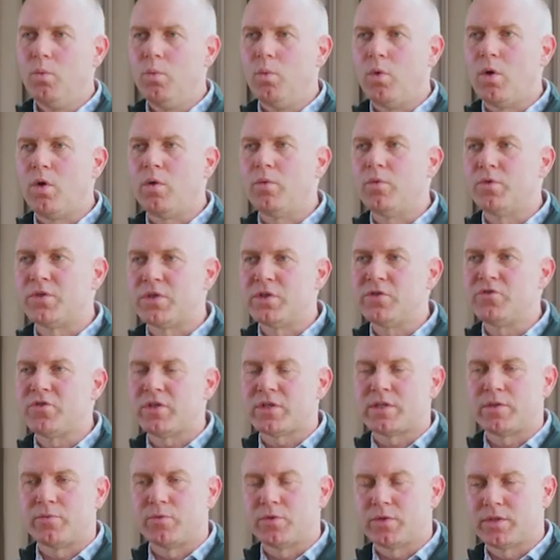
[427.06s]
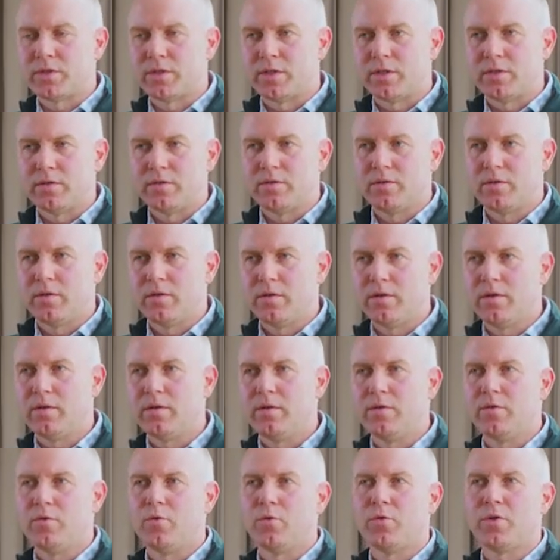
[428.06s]
What was interesting was that
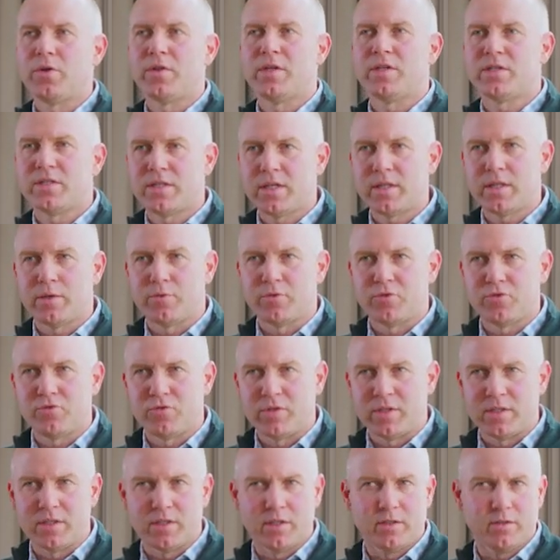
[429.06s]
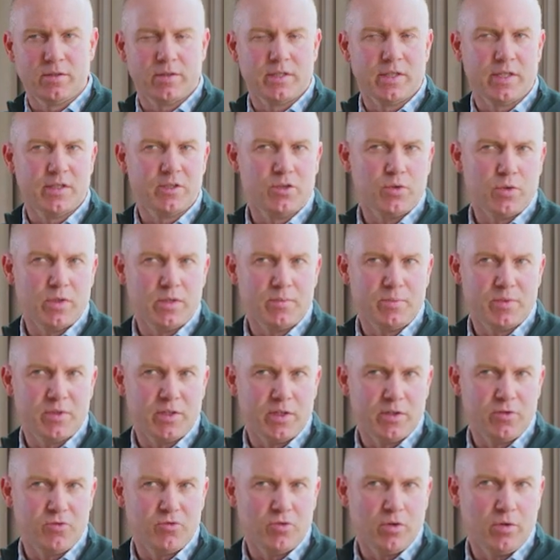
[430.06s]
although they said they would treat it at, say, a
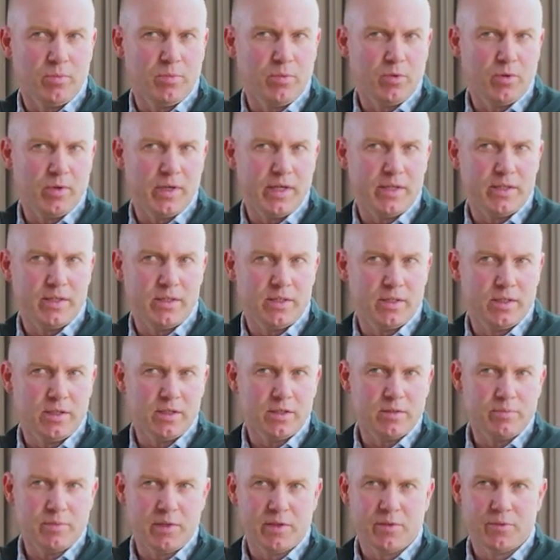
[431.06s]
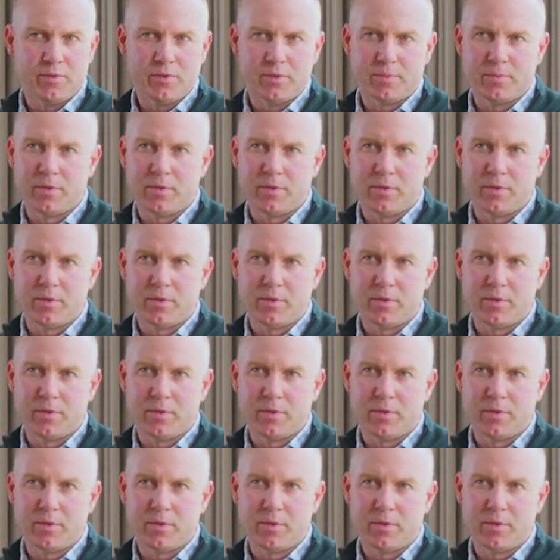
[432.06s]
20% drop or 80 to 90 millimeters of